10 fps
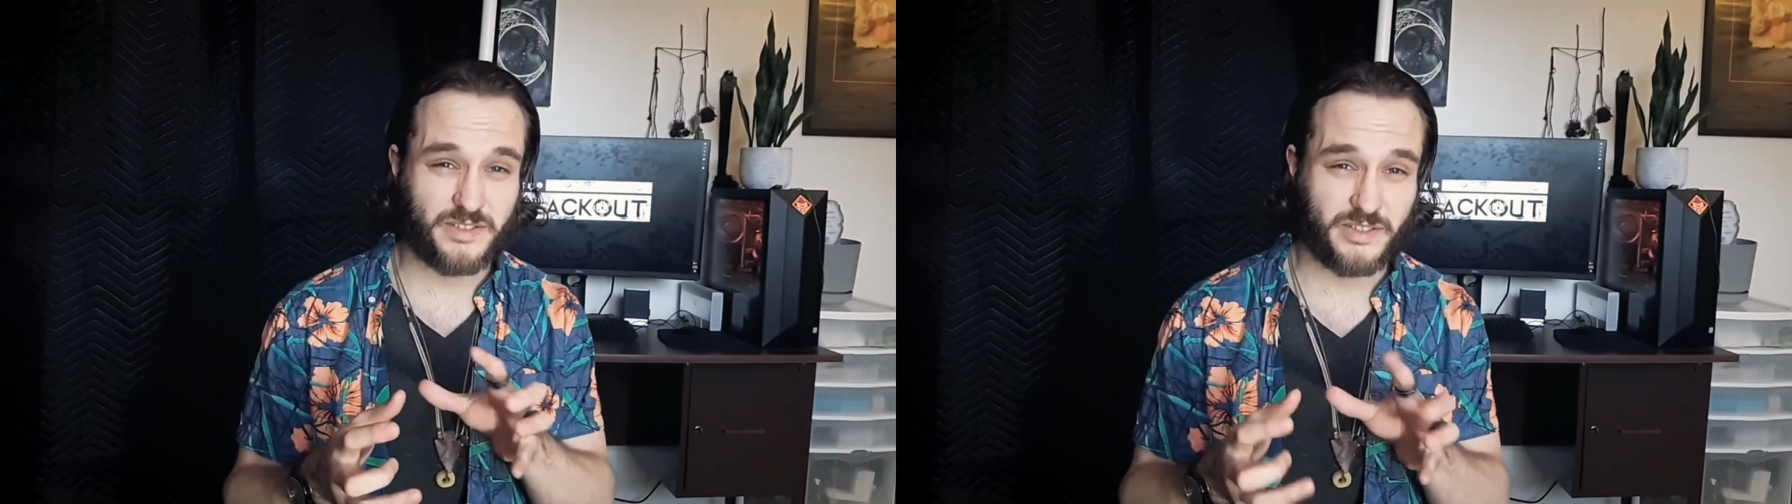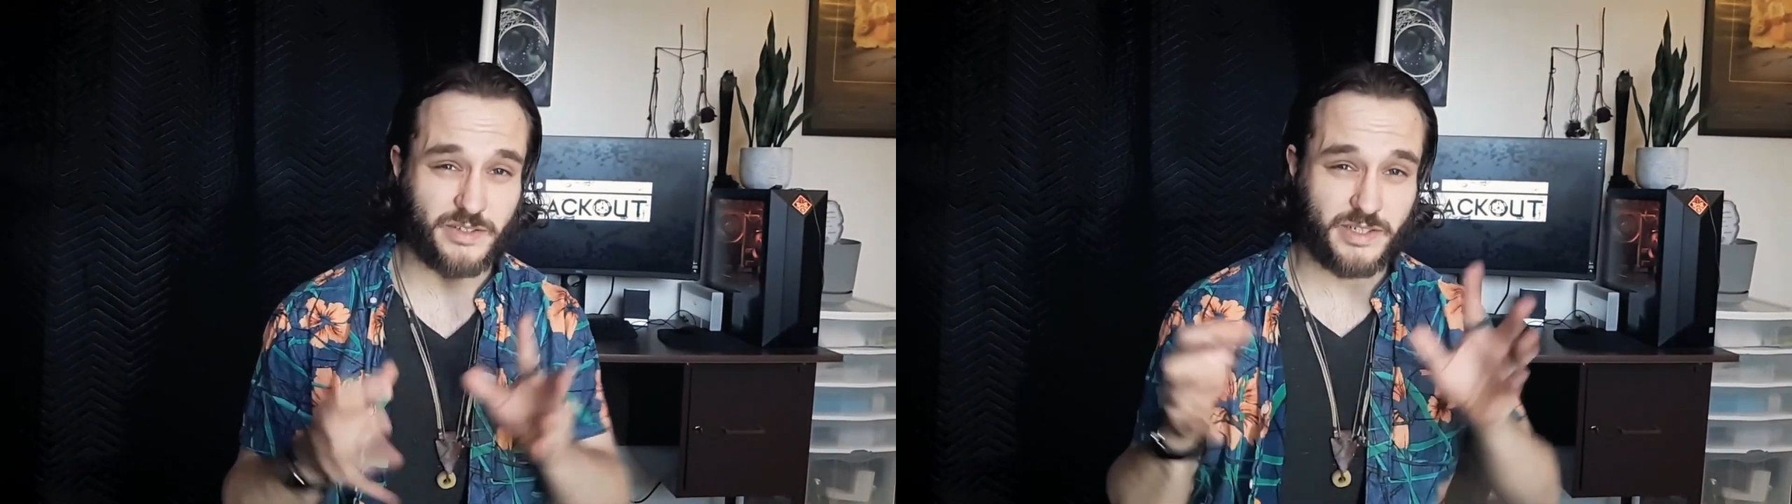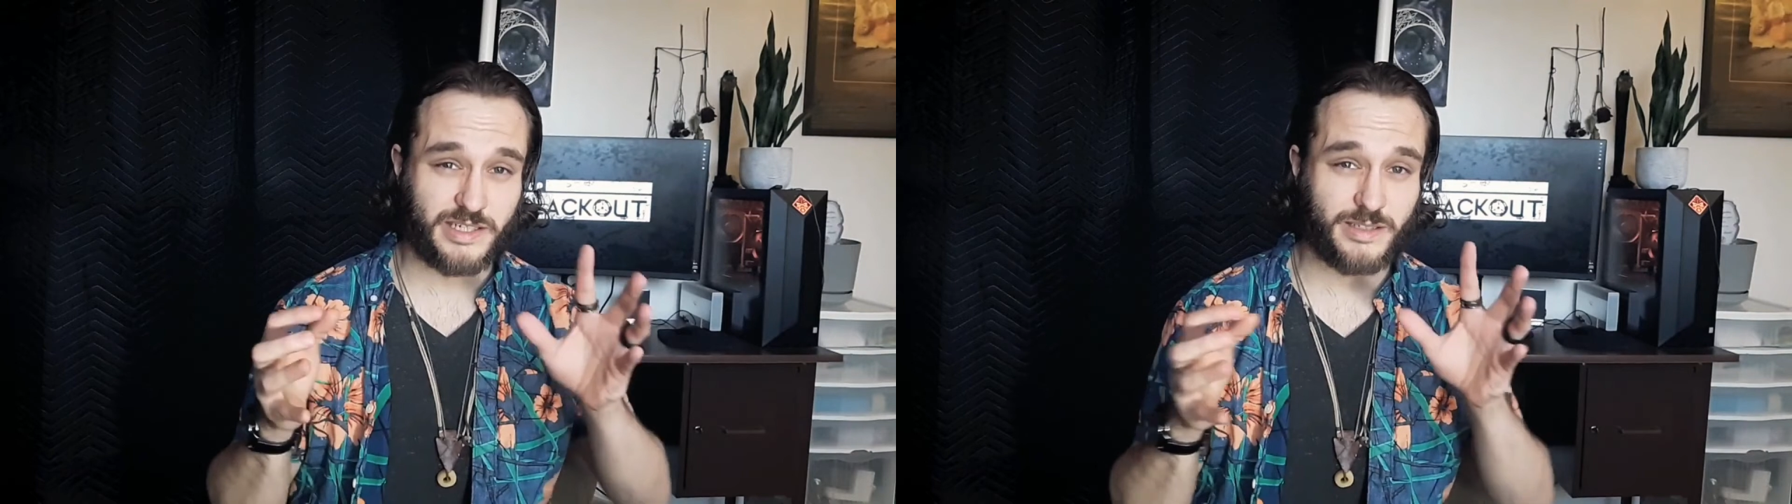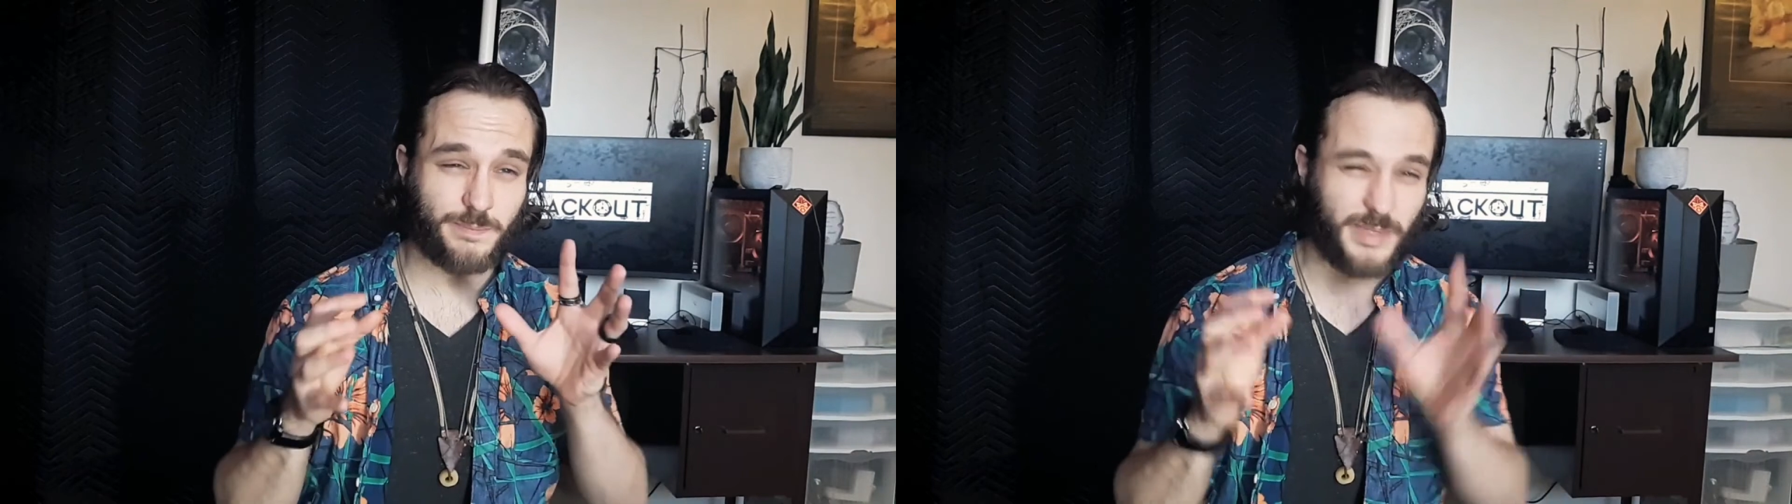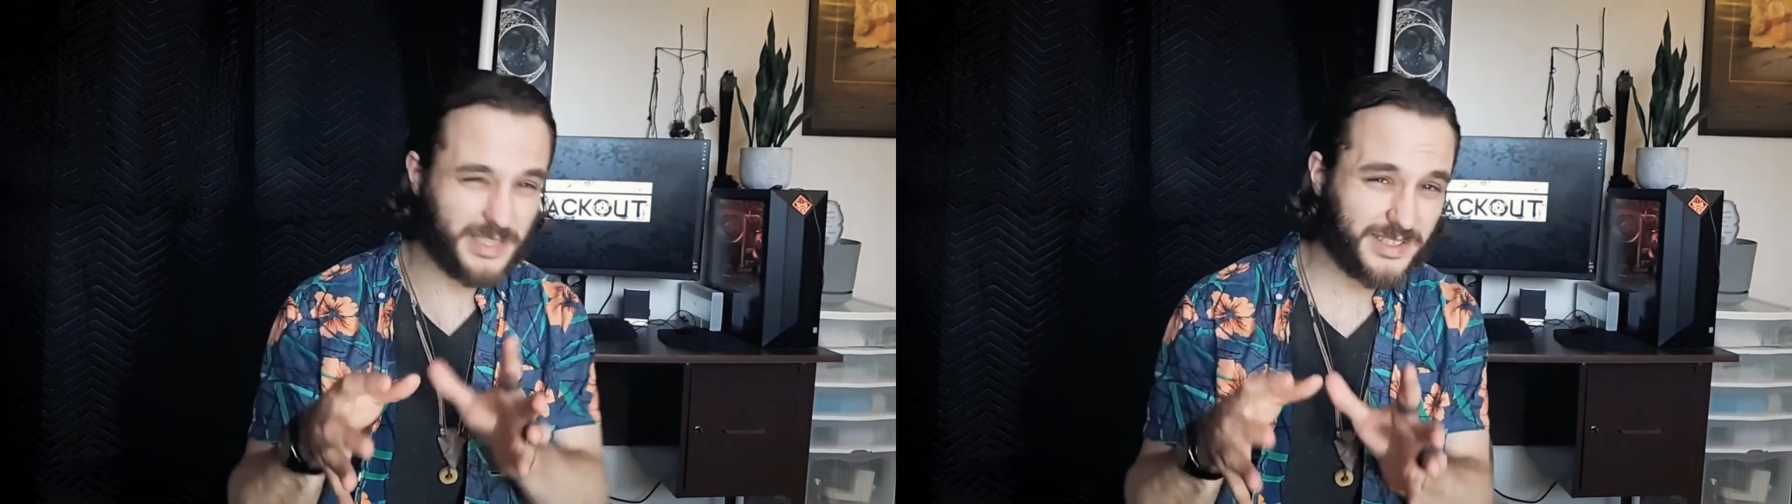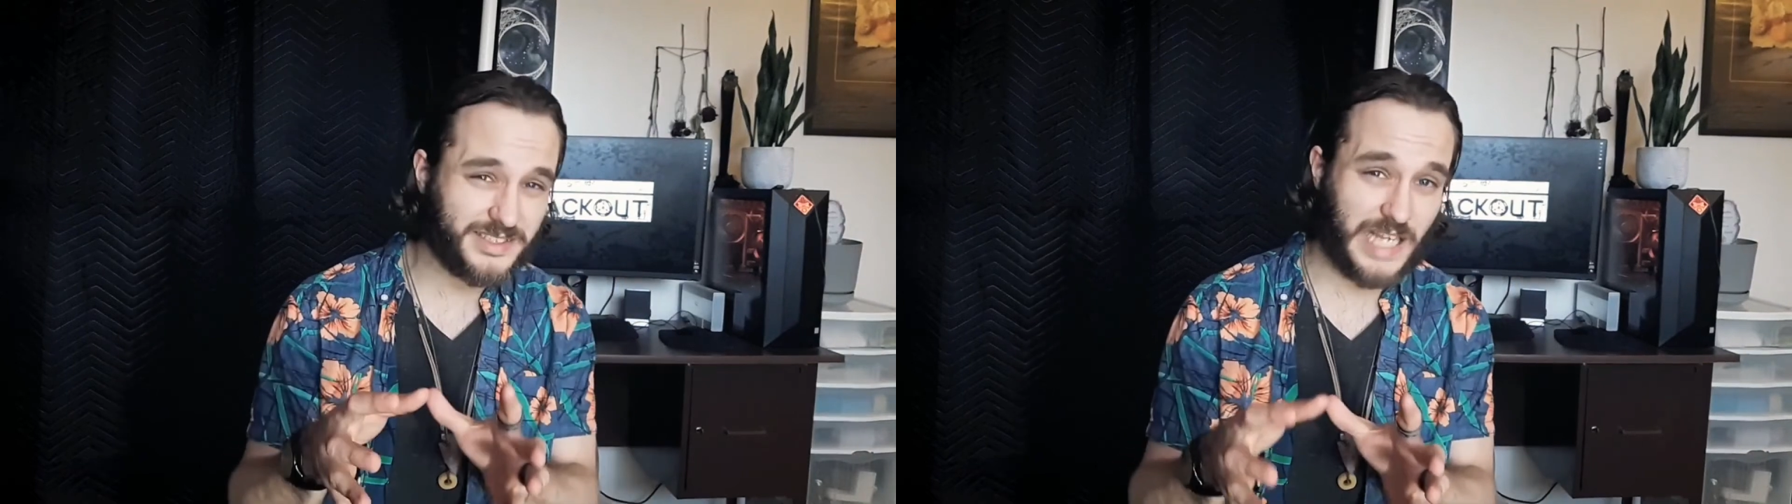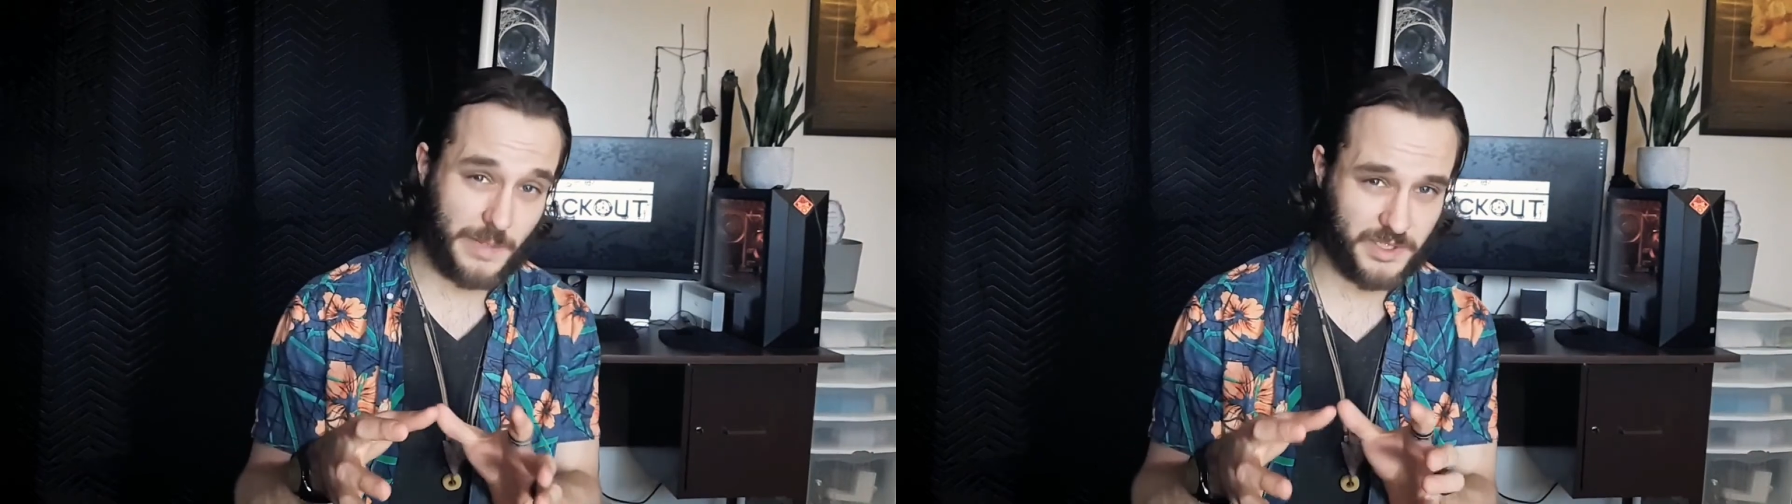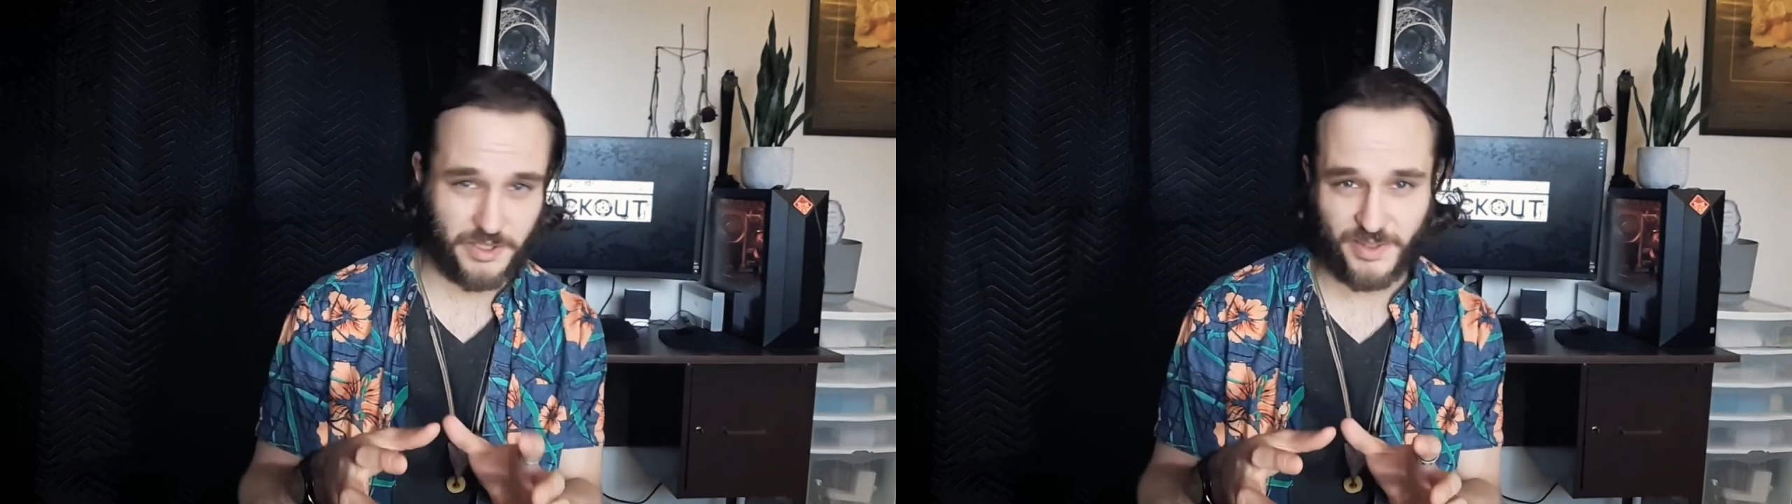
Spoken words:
so you pick a good time to do